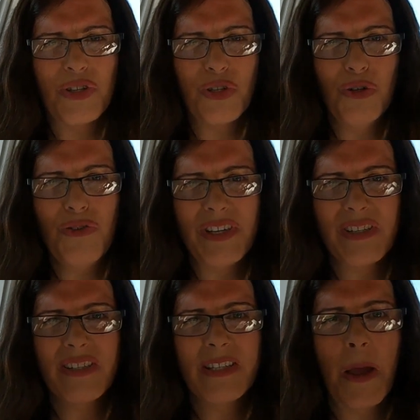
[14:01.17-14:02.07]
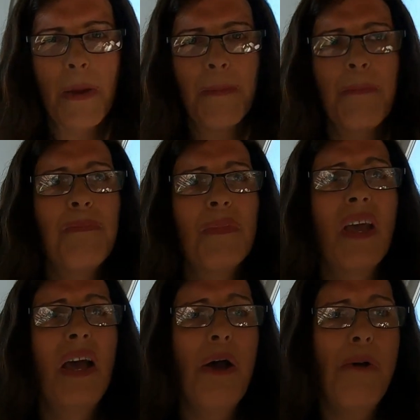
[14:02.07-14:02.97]
with tourists.
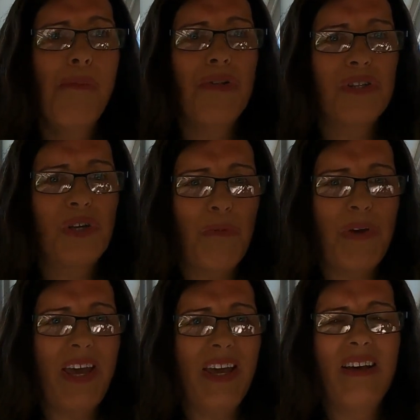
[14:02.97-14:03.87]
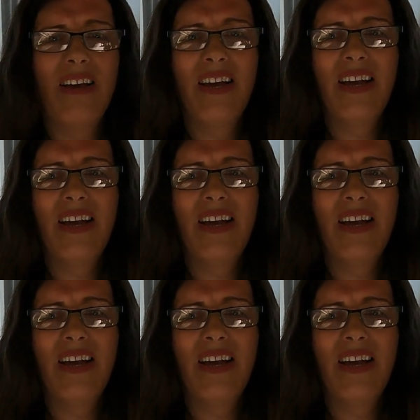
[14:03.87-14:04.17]
But at the top here,